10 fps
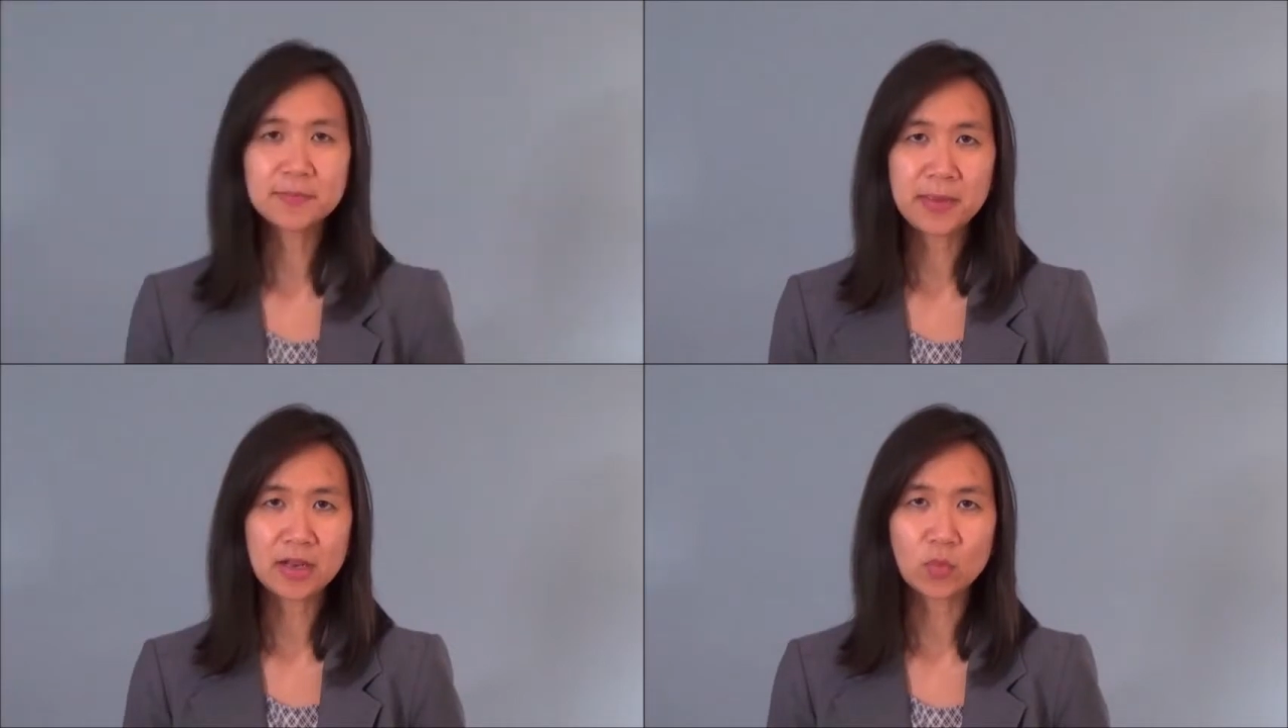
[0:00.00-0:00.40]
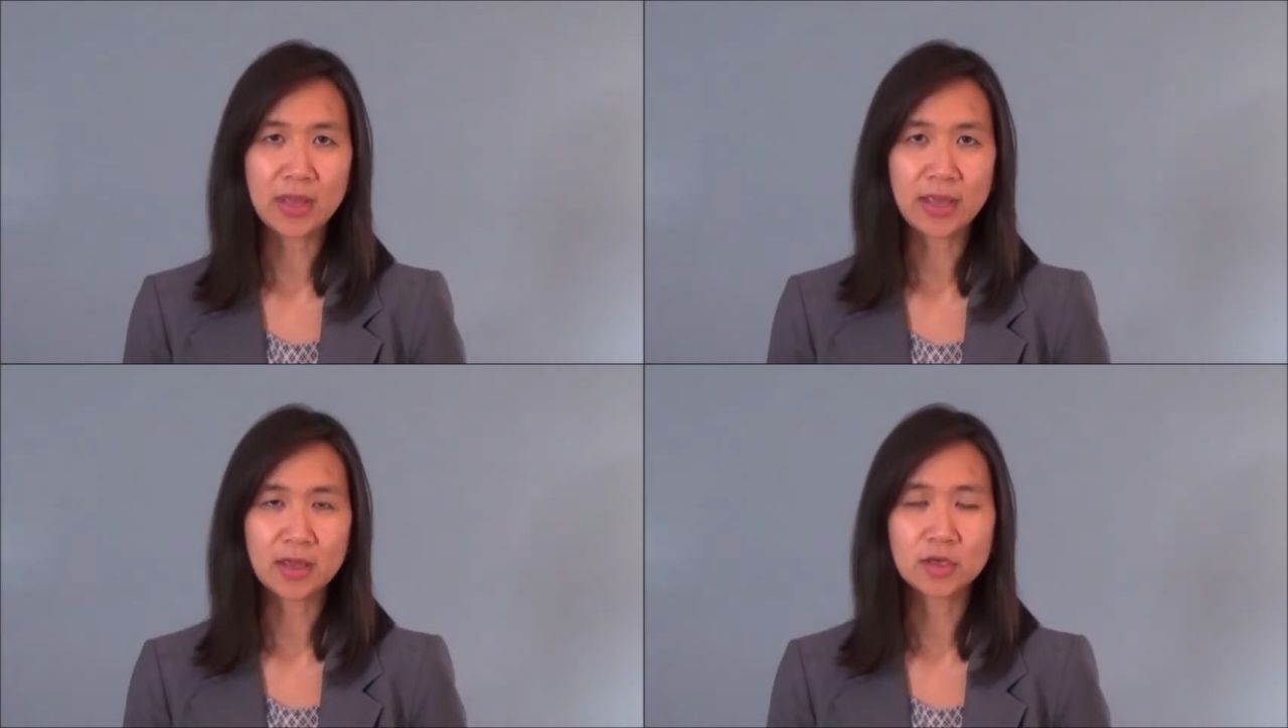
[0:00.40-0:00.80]
main
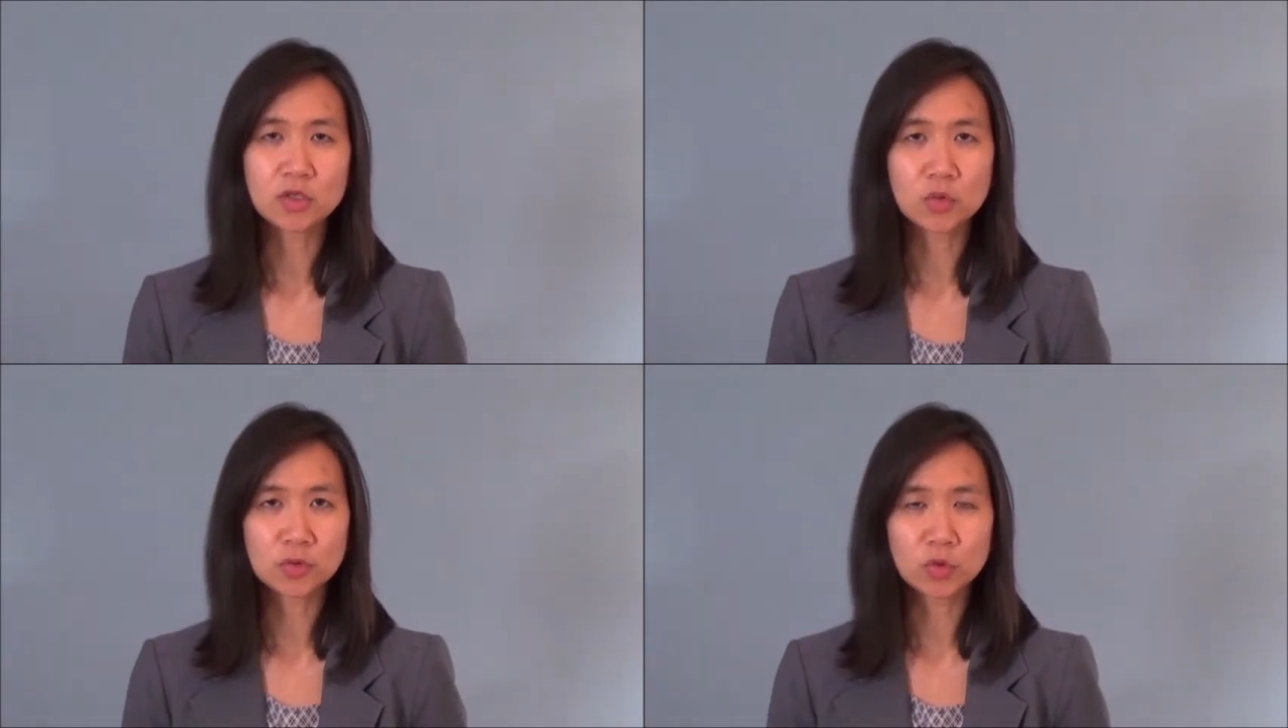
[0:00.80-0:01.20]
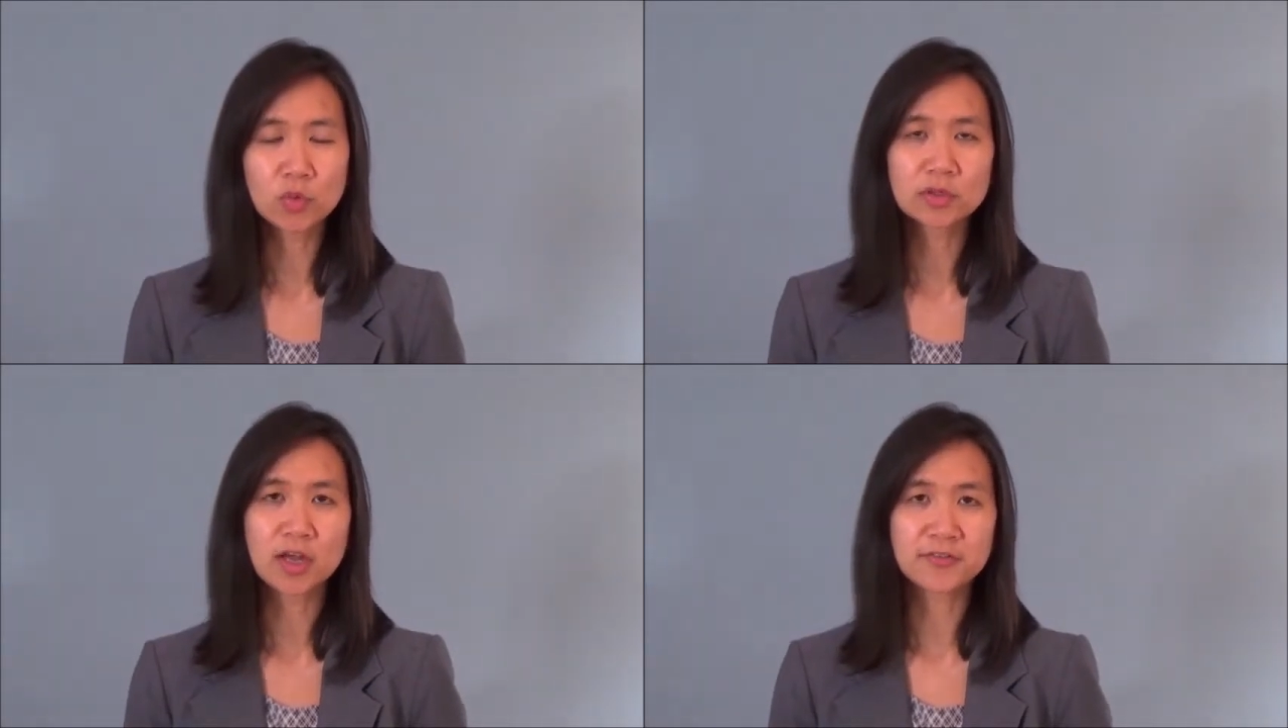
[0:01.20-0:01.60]
way you accrue
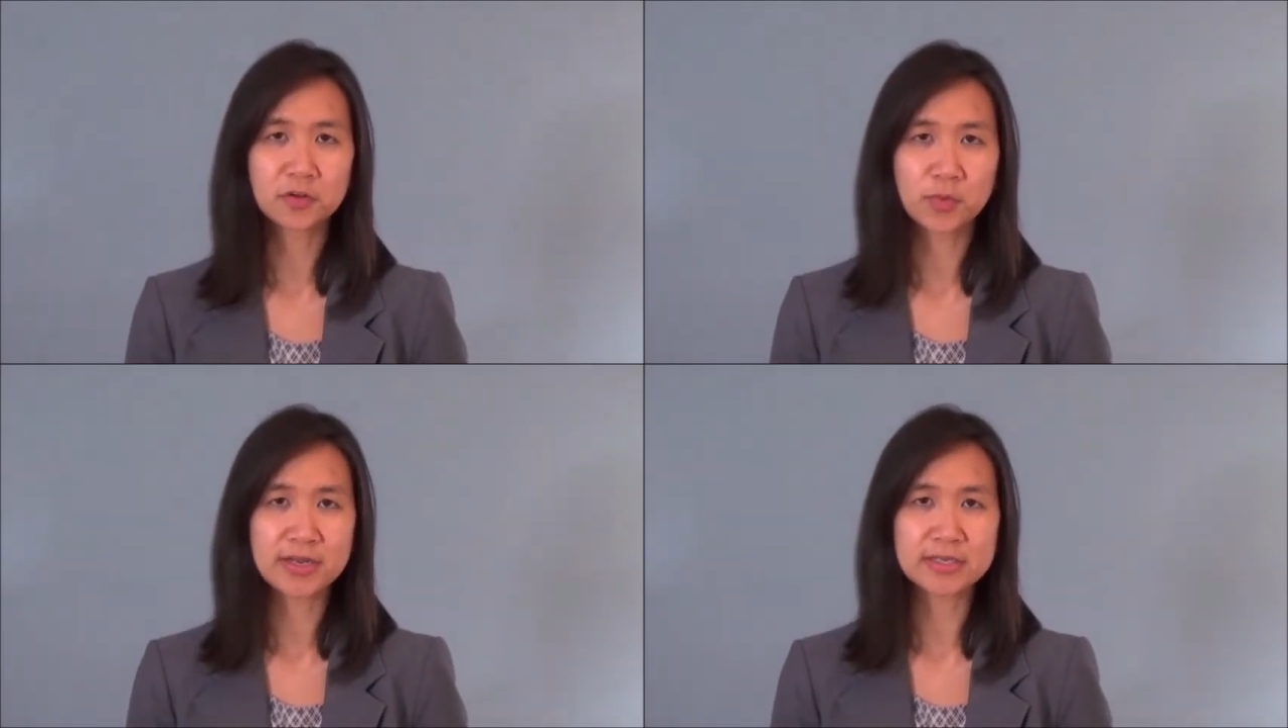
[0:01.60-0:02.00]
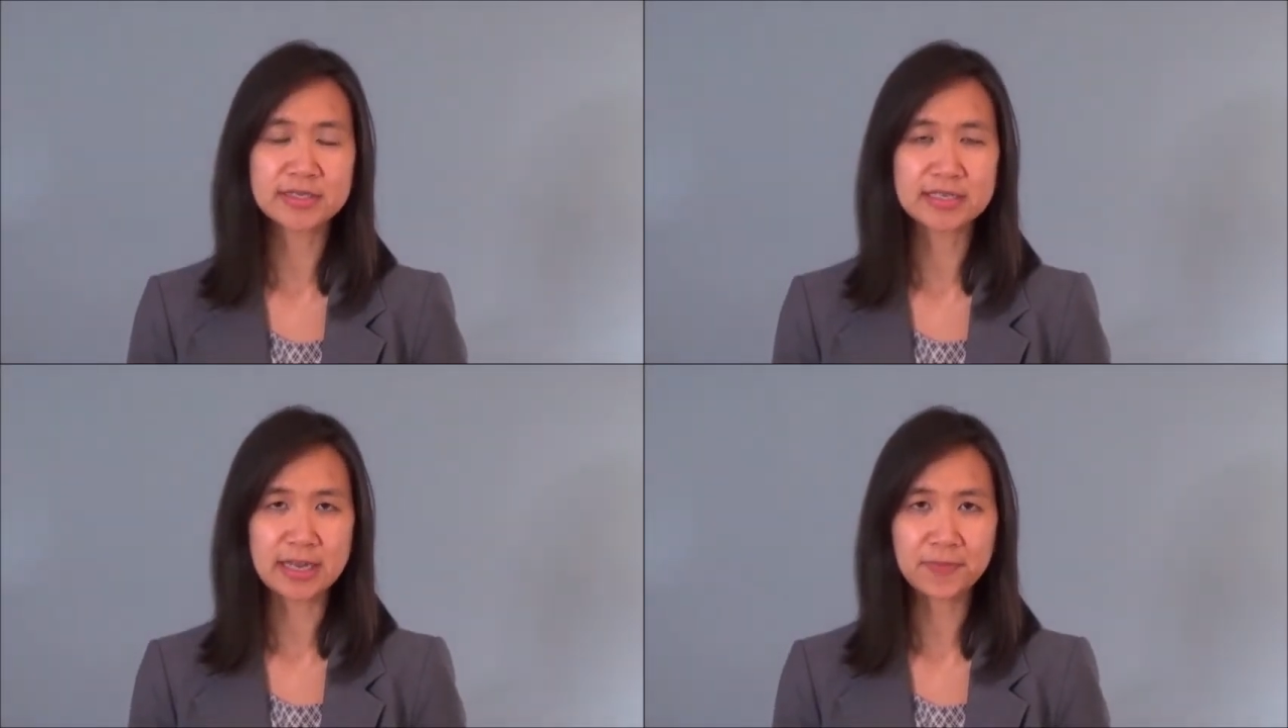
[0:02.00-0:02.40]
unlawful presence
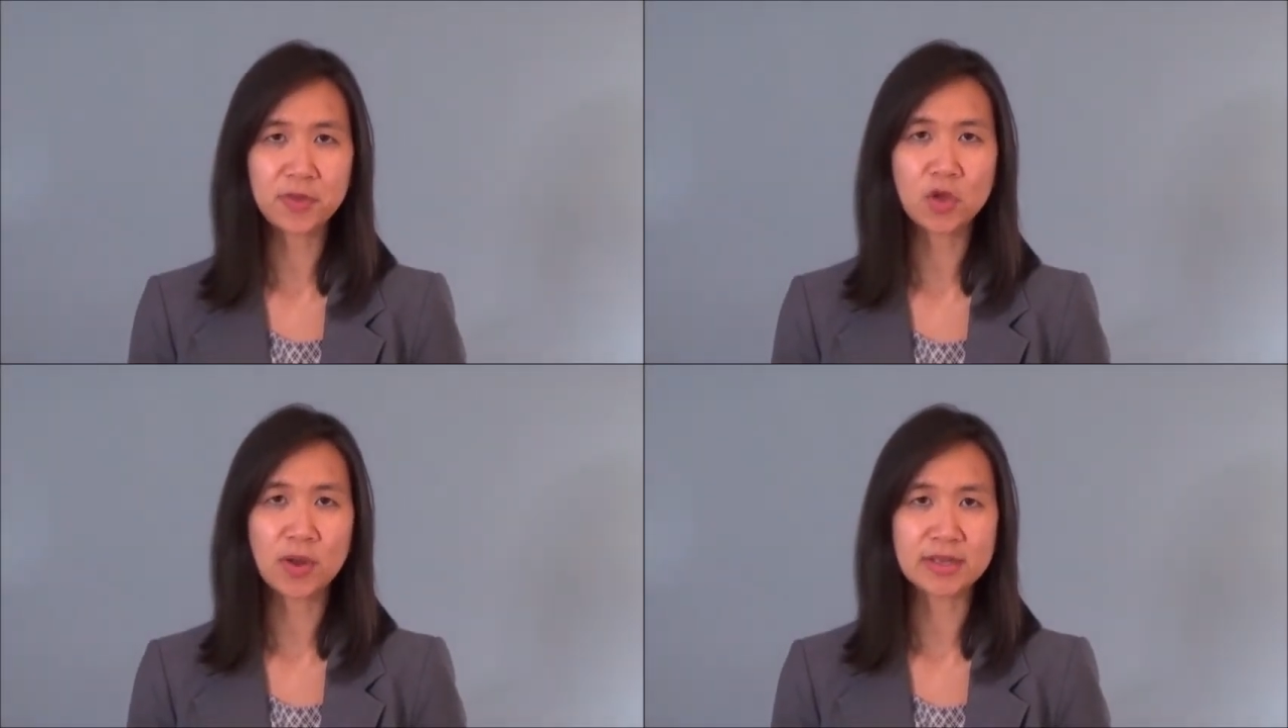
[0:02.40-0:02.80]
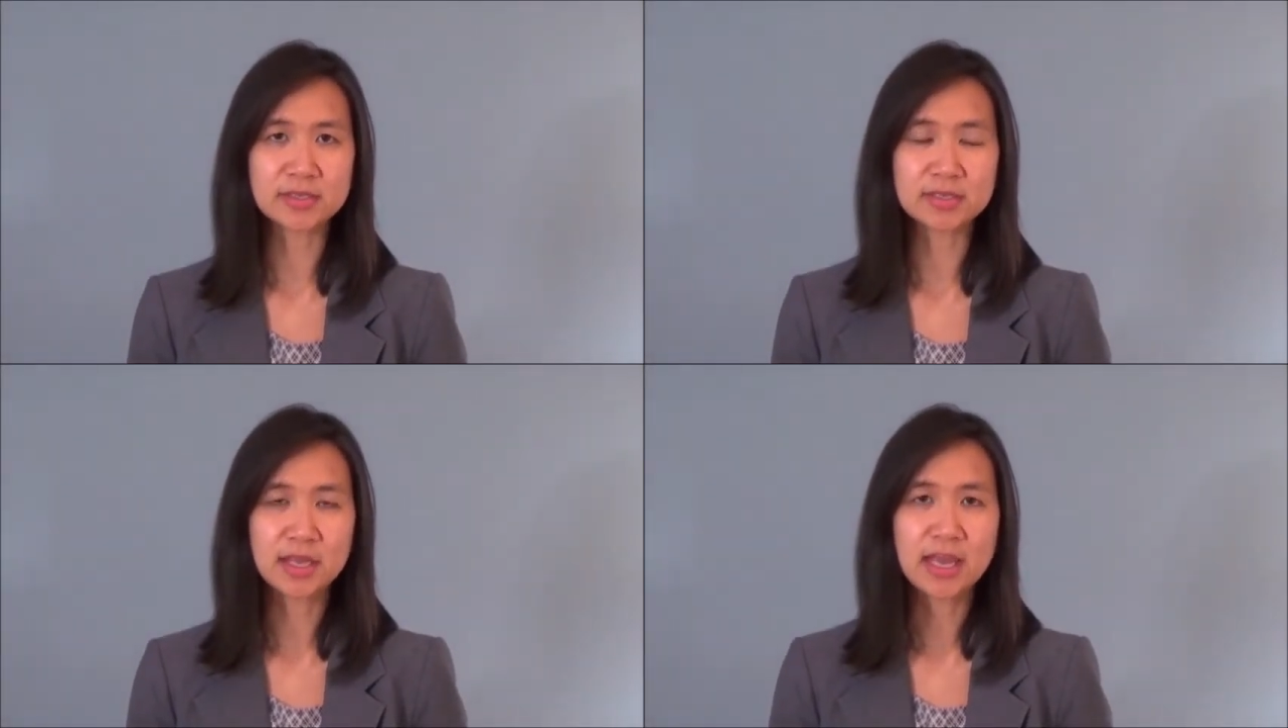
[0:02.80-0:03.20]
in the U.S.